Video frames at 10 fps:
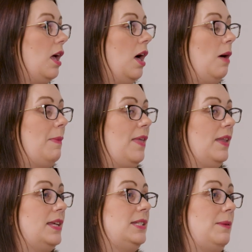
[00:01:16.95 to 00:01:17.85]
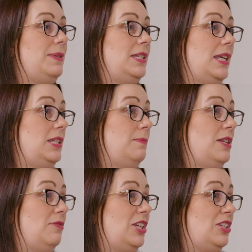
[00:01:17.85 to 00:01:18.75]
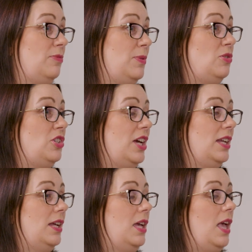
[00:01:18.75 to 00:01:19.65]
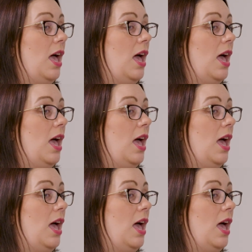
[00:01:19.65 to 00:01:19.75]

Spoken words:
And then I stepped into intermediary distribution